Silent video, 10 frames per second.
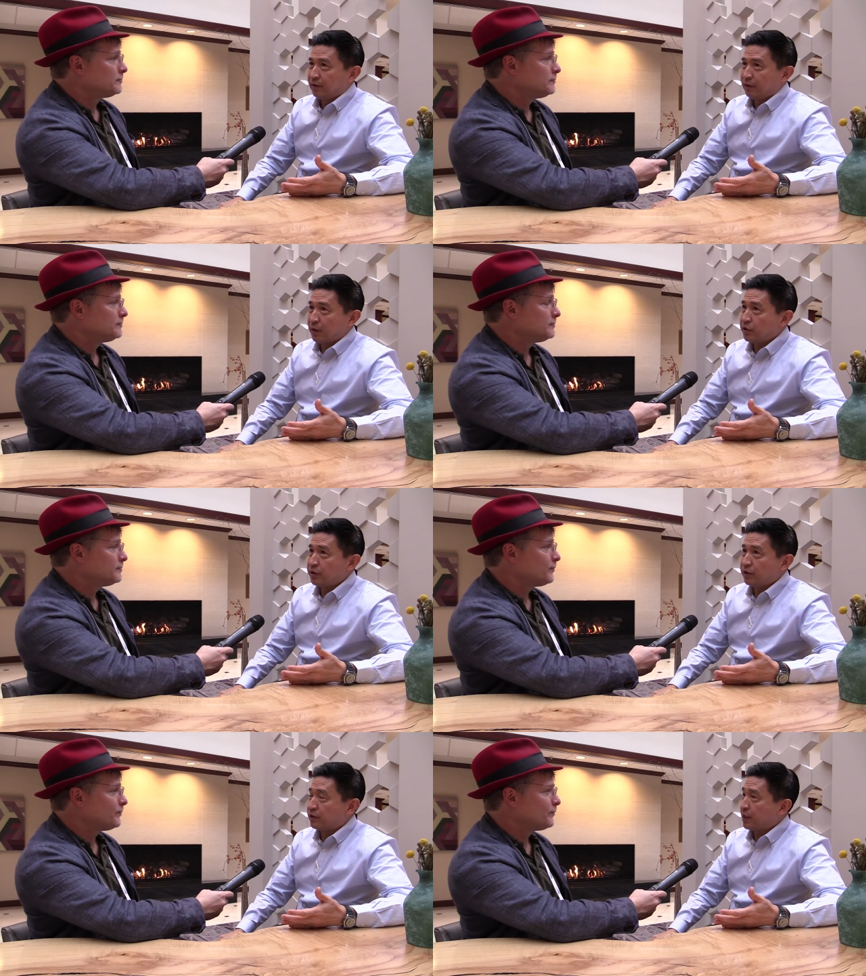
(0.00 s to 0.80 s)
Speaker 1: Question
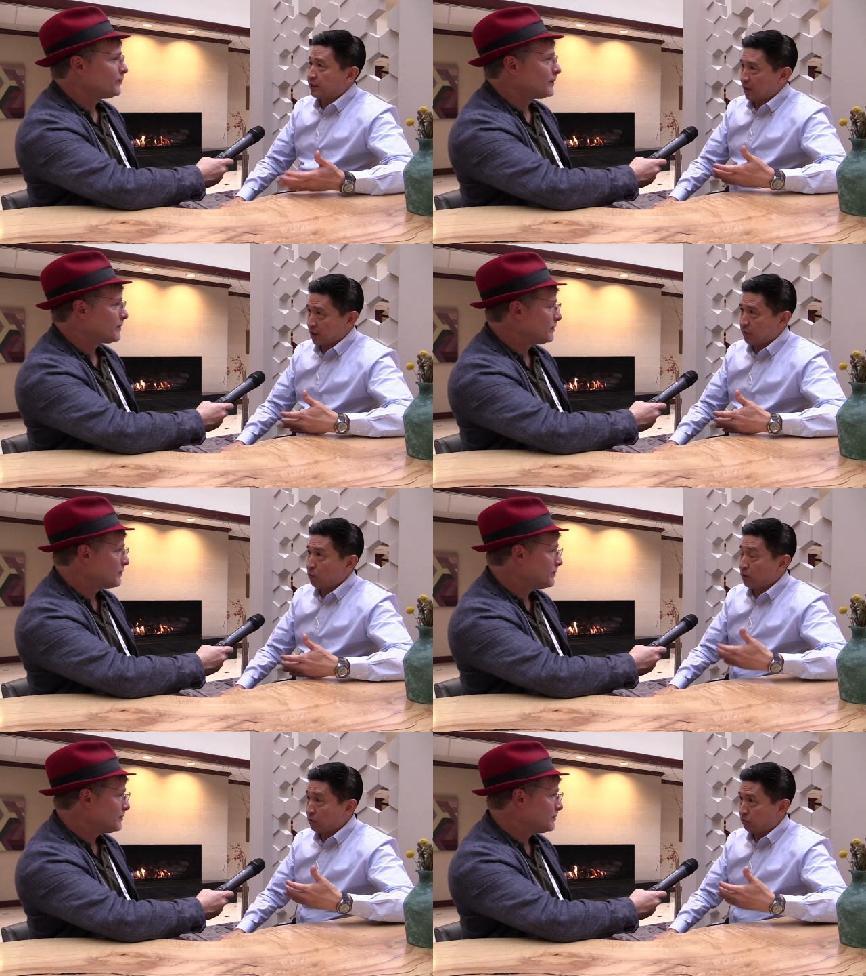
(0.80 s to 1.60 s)
is, does the customer
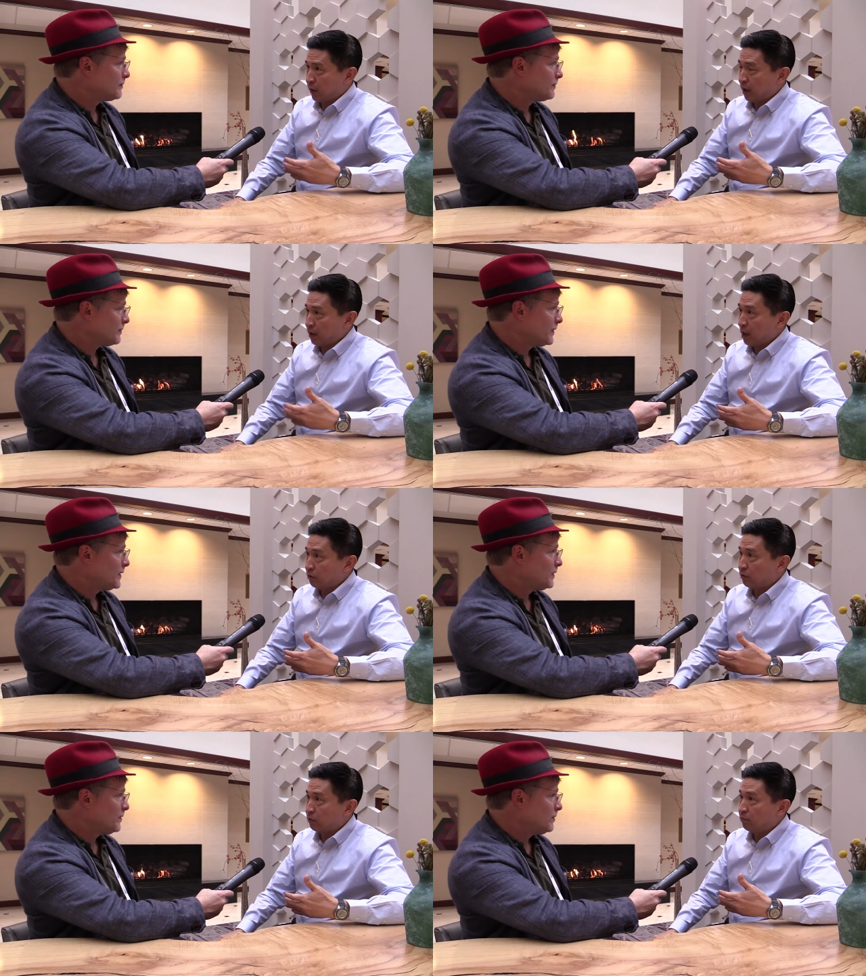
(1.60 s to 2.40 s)
want to bring it down
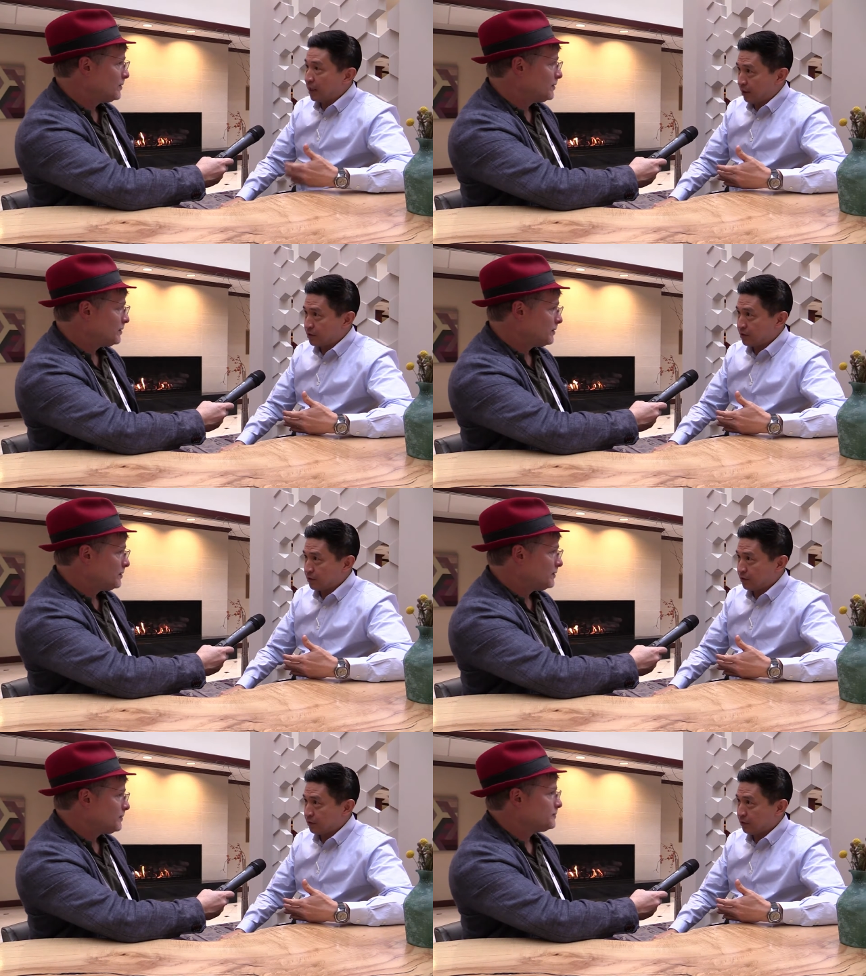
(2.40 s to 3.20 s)
to
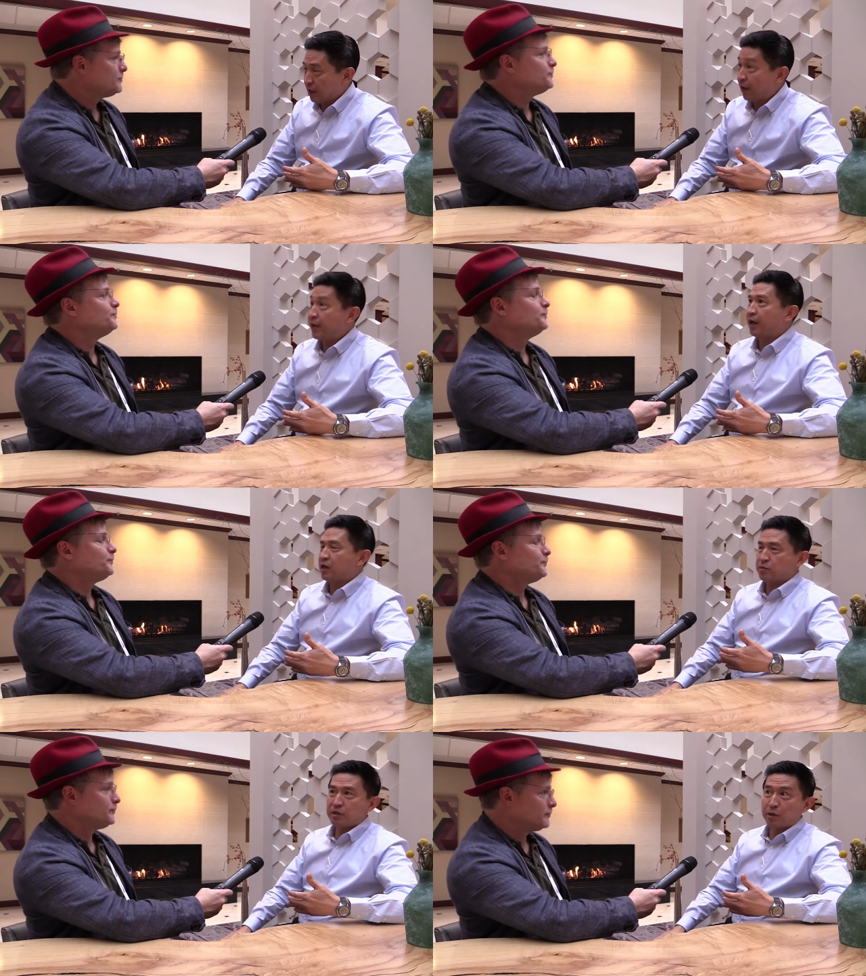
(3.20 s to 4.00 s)
minutes? Are there
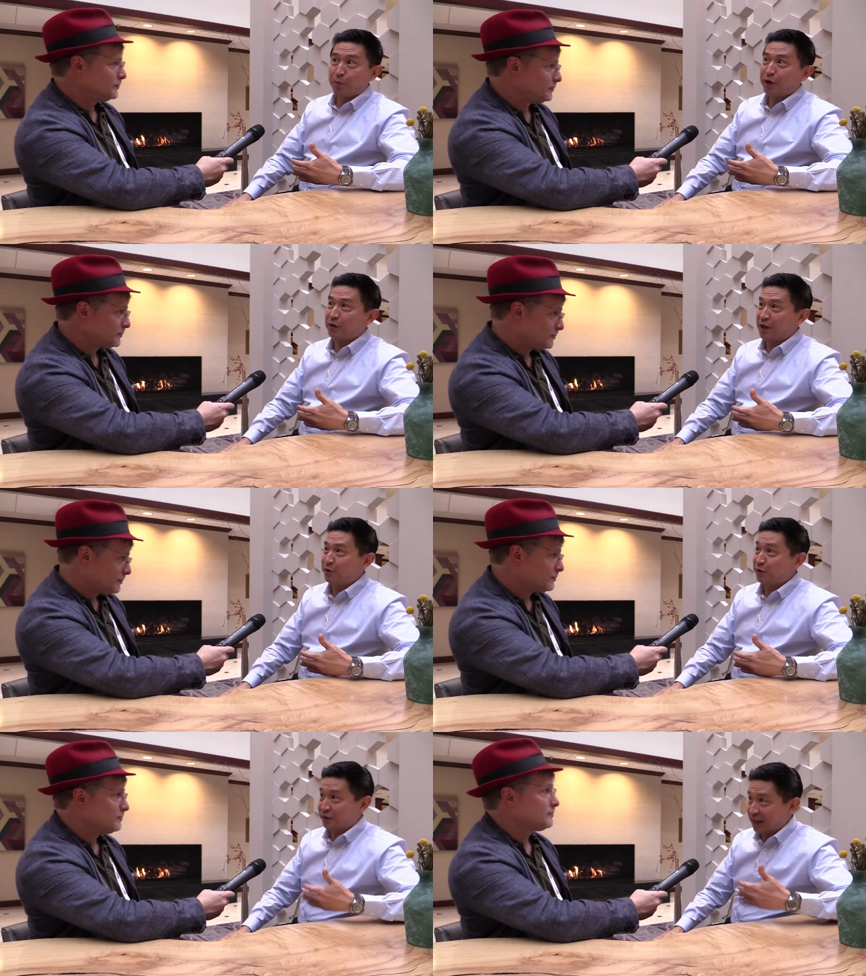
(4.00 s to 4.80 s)
customers that bring it down
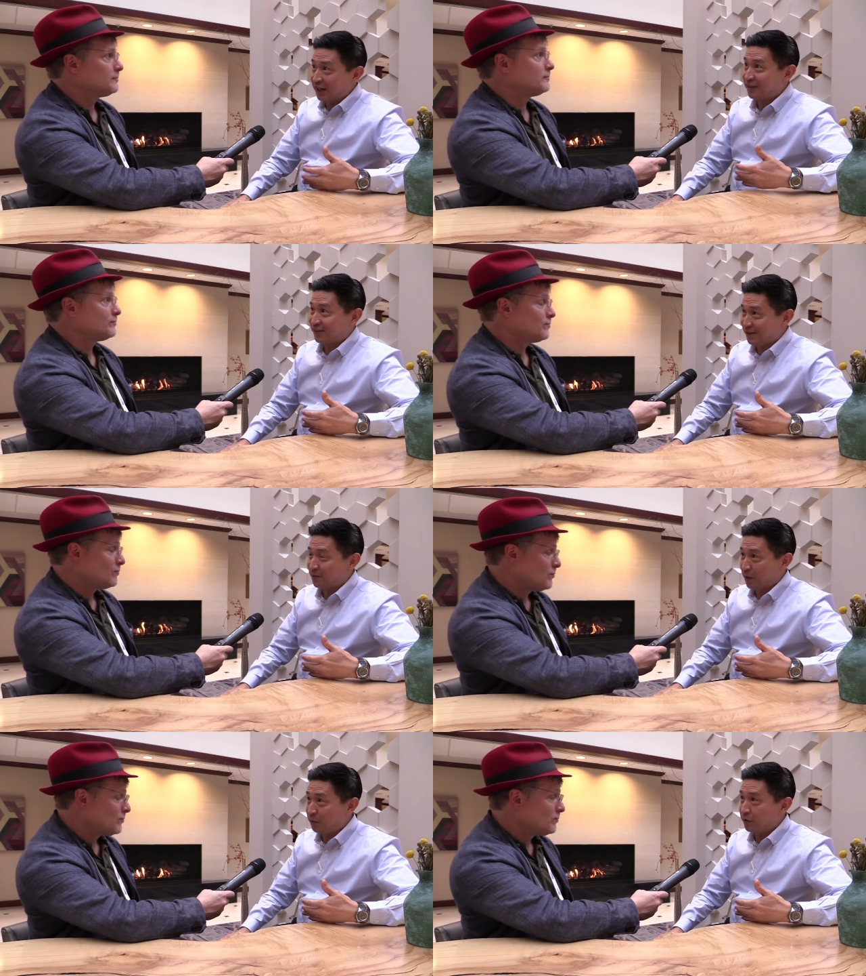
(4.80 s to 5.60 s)
to seconds to
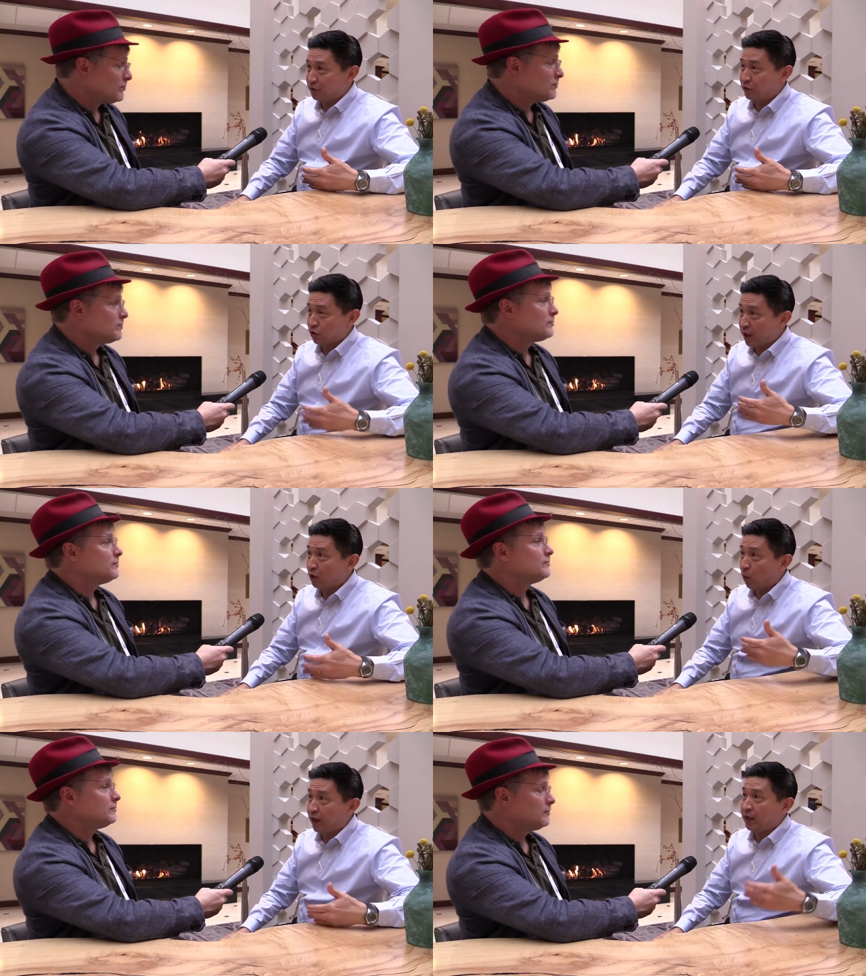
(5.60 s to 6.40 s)
be able to train
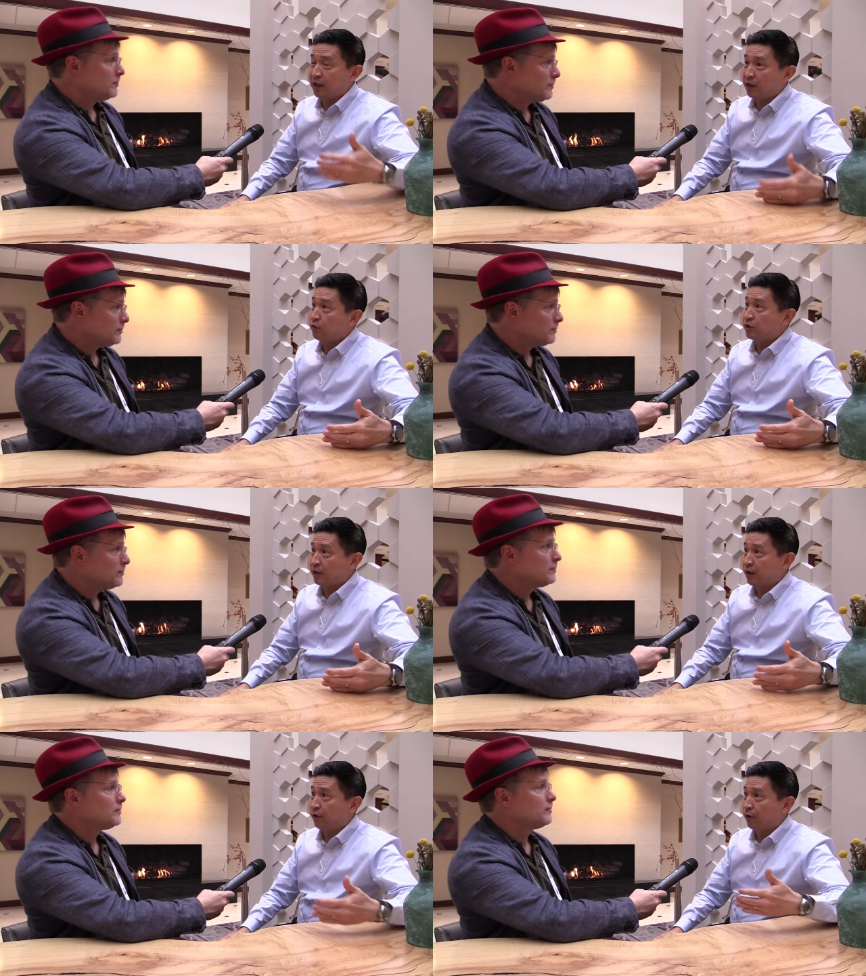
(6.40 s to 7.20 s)
quickly a new
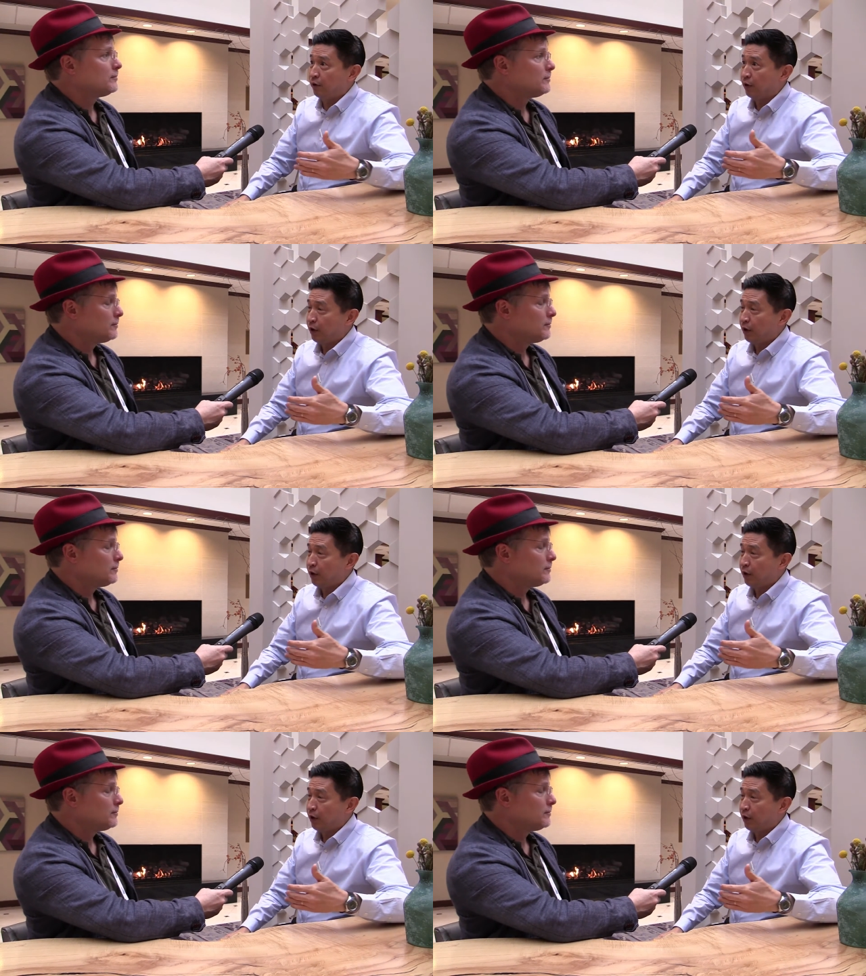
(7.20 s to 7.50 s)
scenario